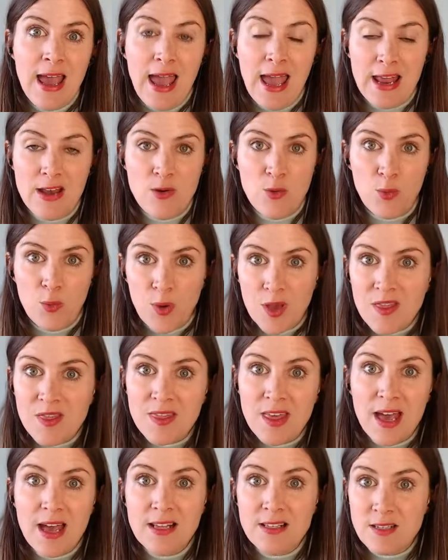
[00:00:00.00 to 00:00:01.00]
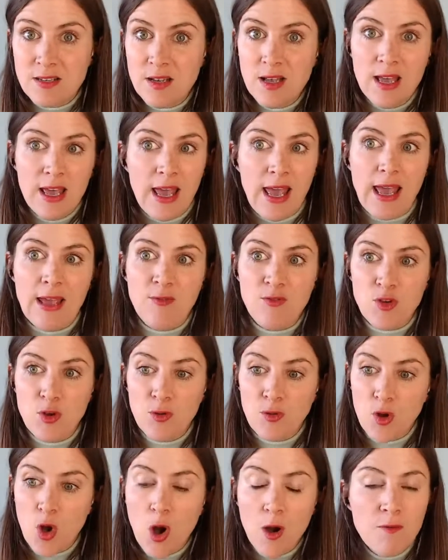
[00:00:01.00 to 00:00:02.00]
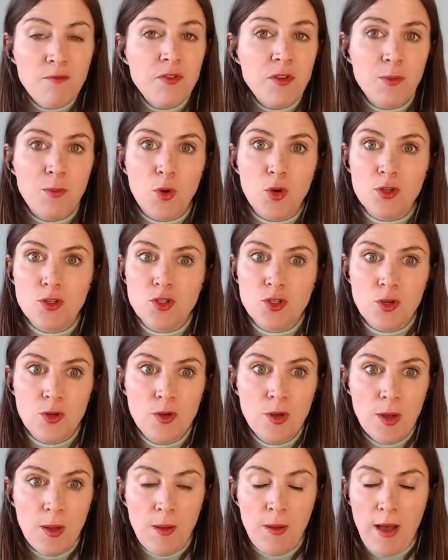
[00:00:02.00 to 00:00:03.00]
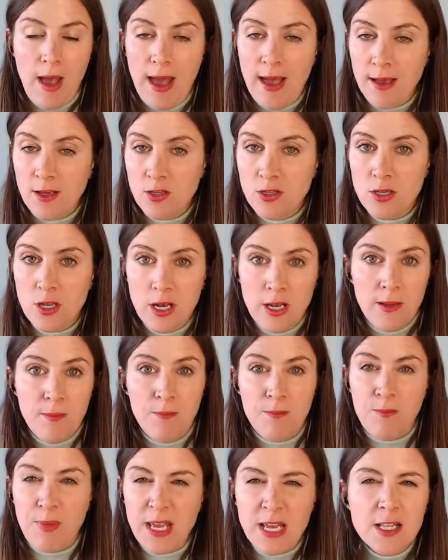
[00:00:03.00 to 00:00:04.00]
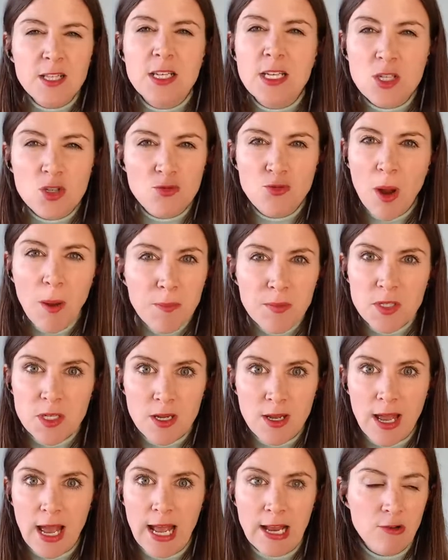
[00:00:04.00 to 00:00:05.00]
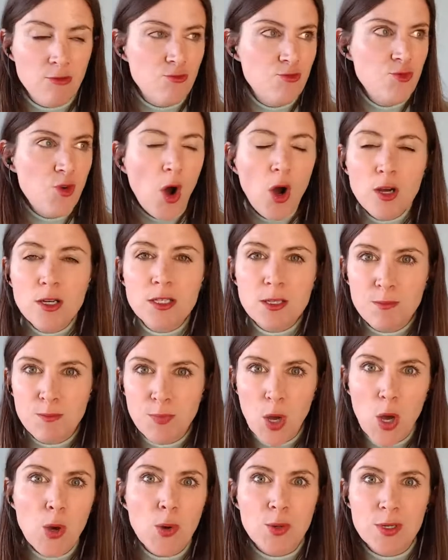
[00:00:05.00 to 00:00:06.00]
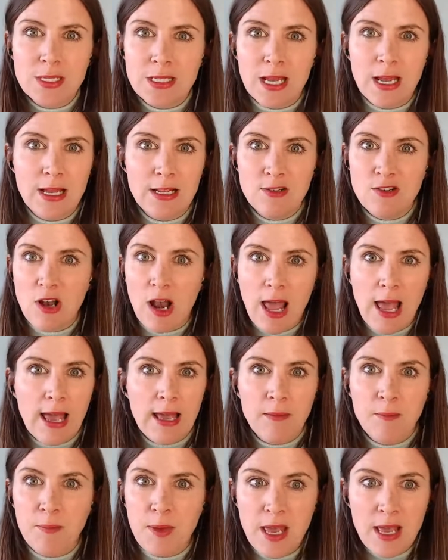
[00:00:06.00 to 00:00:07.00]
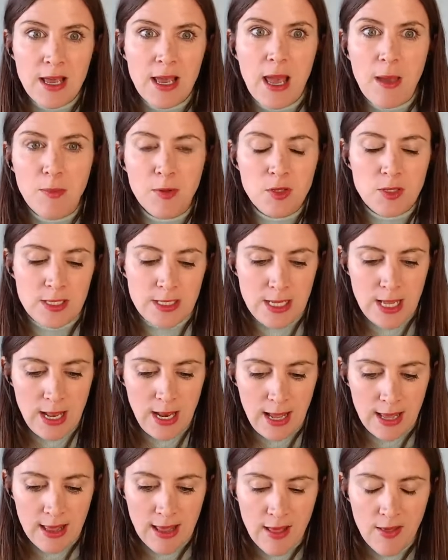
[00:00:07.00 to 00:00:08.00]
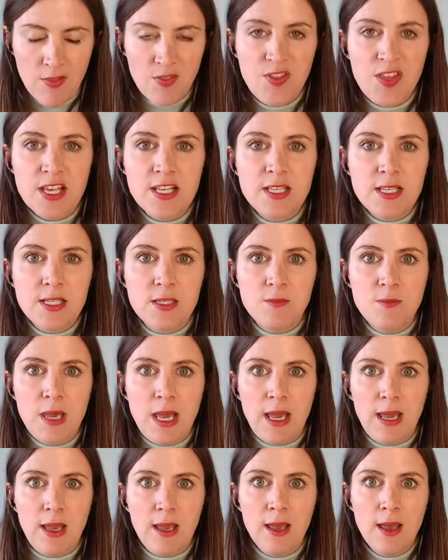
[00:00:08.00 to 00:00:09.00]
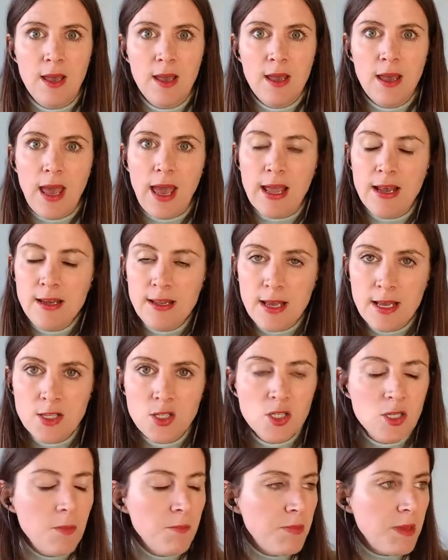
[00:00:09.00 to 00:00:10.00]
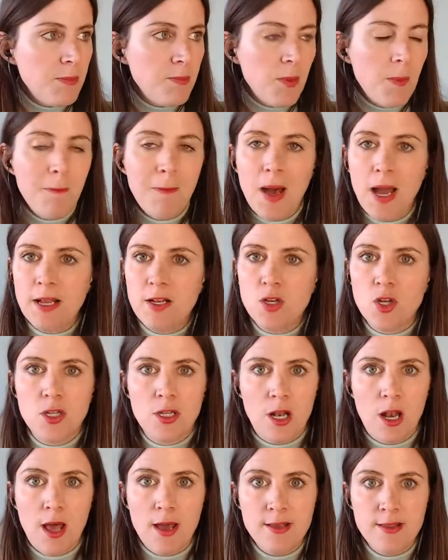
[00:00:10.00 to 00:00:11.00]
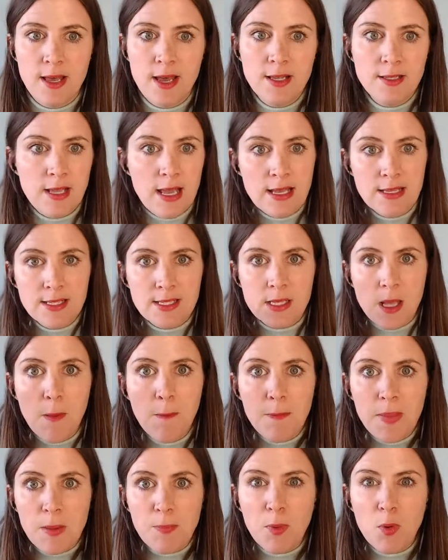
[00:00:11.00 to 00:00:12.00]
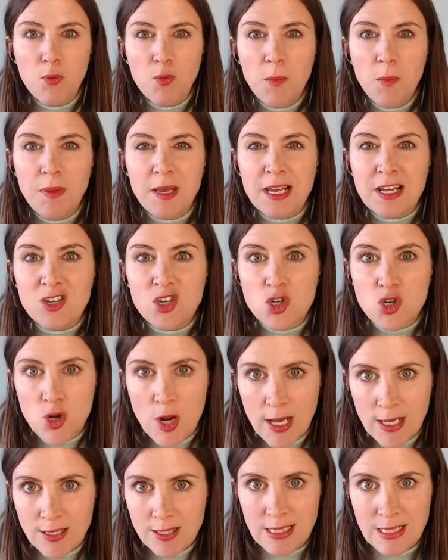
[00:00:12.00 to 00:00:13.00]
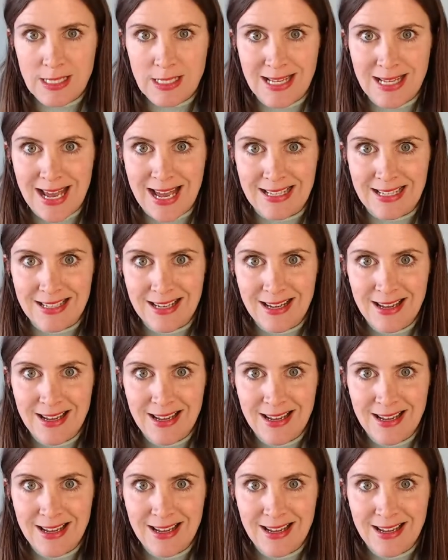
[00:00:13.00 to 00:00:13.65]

And with that, if you're comfortable to actually be a disruptor and rock the boat, and like being able to say like, this is me. And yes, some people might not like that, and some people will be attracted to that.